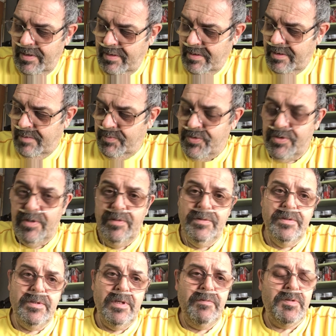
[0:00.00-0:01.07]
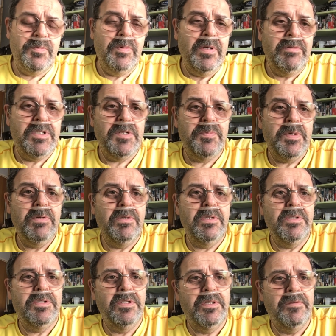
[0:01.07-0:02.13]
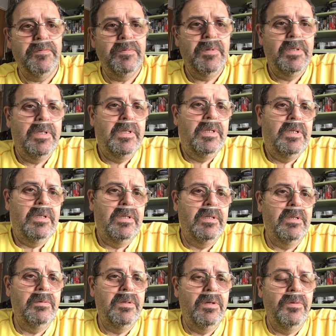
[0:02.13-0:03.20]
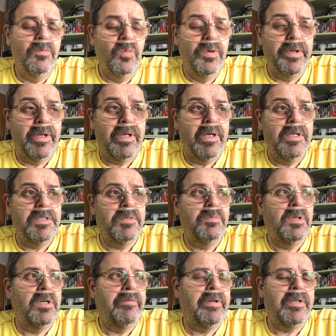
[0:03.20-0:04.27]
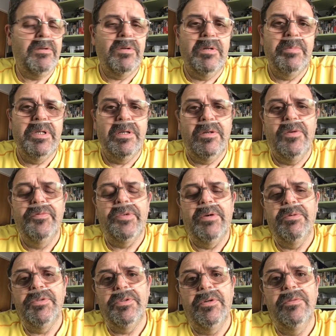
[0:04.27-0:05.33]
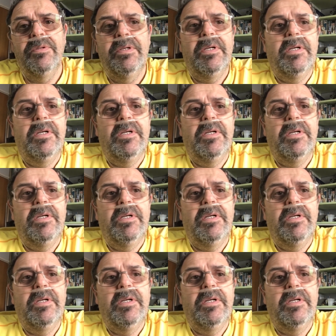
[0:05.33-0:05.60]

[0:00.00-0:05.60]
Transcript: I've actually spoken to John on one occasion, but I've had quite a bit of contact with John.